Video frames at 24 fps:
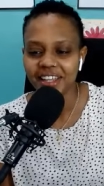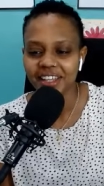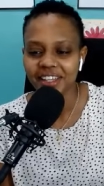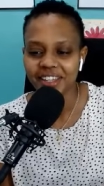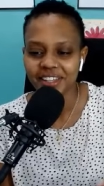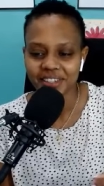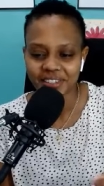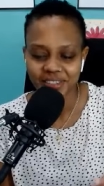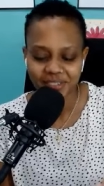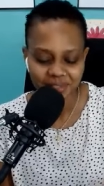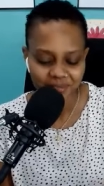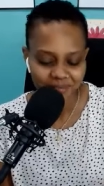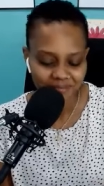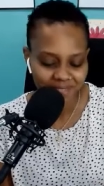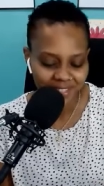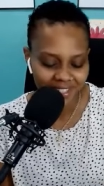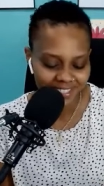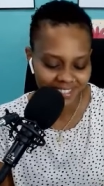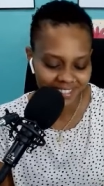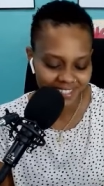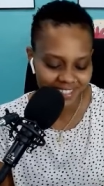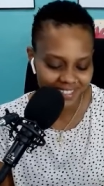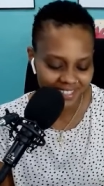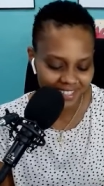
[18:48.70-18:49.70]
No
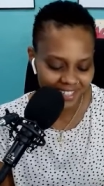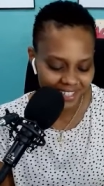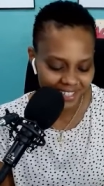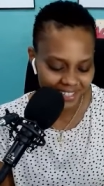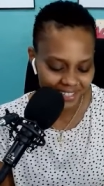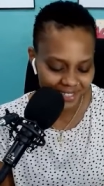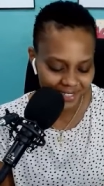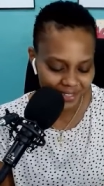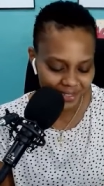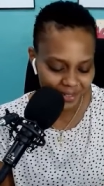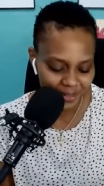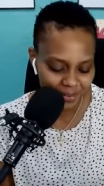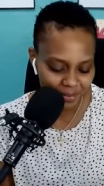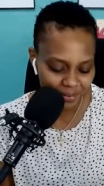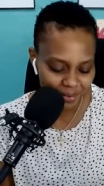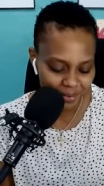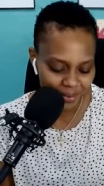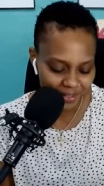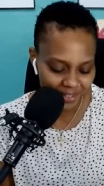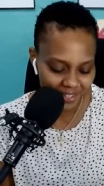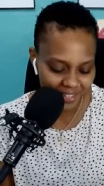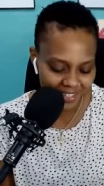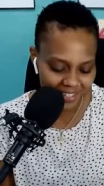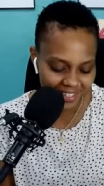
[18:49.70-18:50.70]
petal, there's no
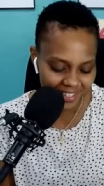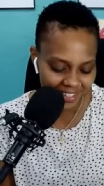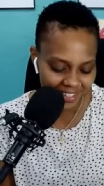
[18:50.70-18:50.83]
more.